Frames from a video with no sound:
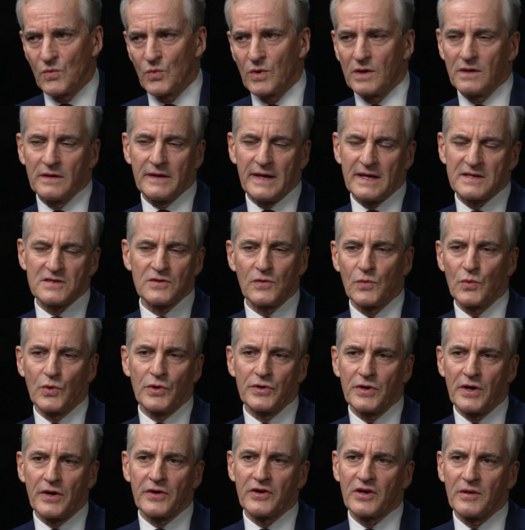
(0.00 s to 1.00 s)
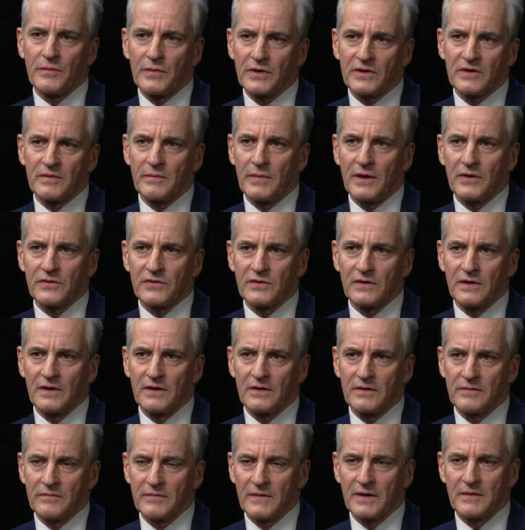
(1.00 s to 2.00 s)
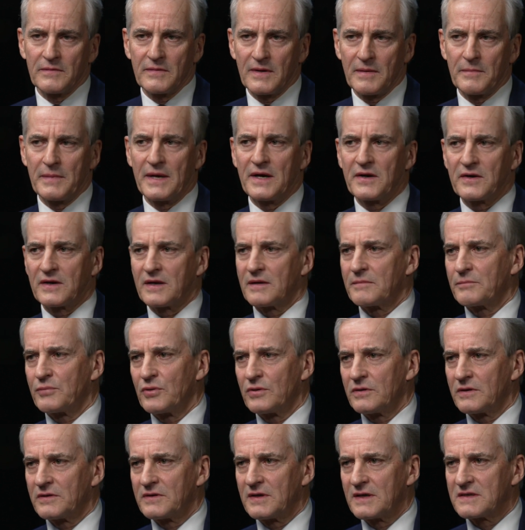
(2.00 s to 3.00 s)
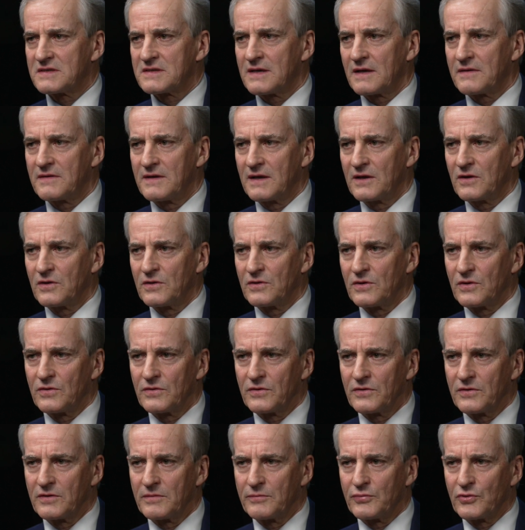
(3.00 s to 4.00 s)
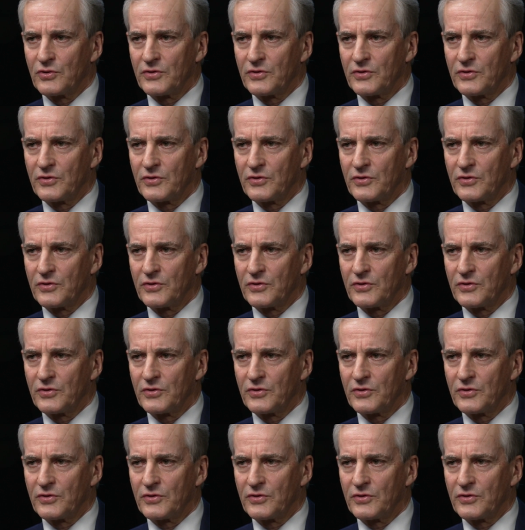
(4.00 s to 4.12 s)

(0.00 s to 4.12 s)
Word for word: Well, that's on one argument about uh, American politics. I think you know the